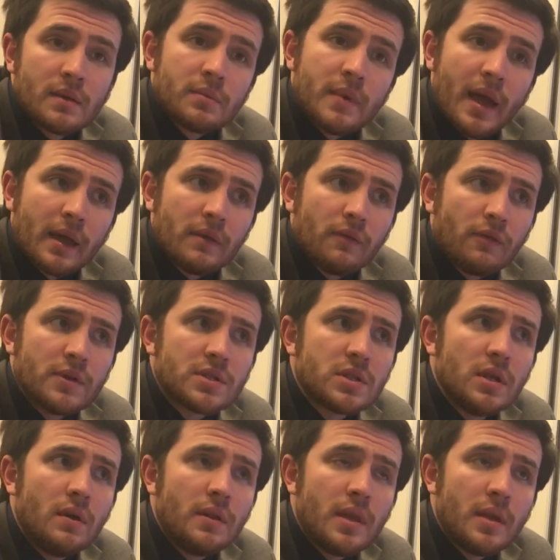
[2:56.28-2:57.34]
back in
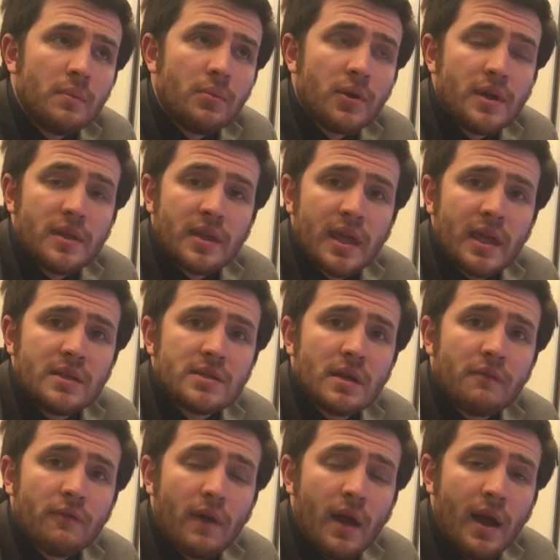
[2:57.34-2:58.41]
Frisco, and then play the Kings
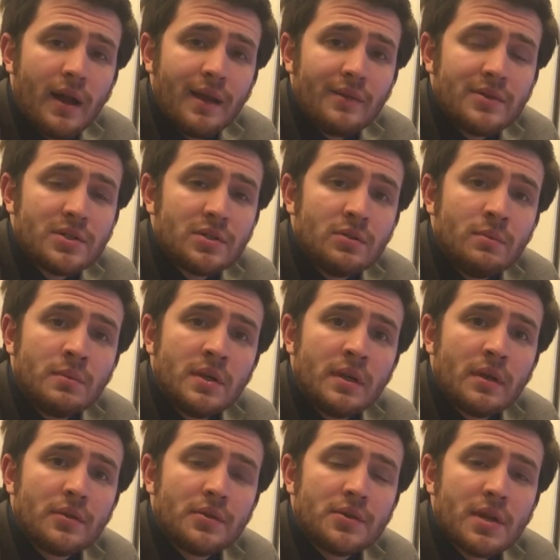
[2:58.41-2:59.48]
on Friday, which will be
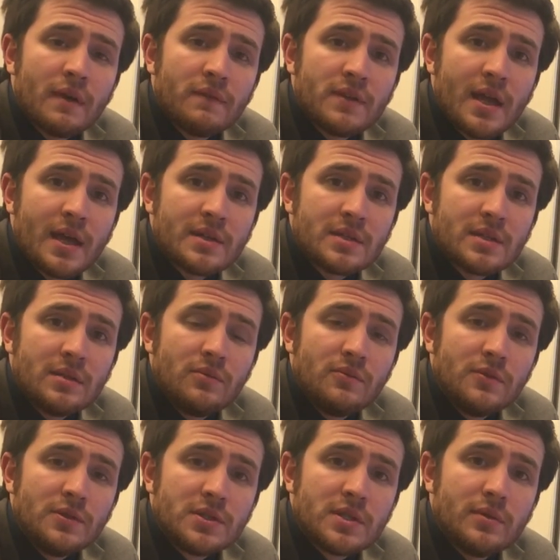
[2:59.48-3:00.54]
another tough test, and
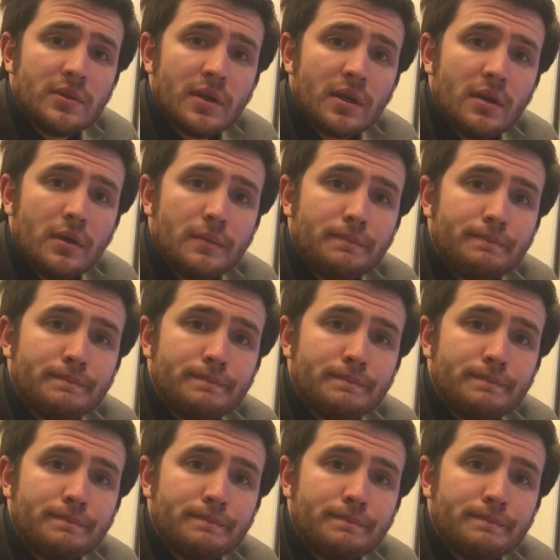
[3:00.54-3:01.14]
we'll see what they can do.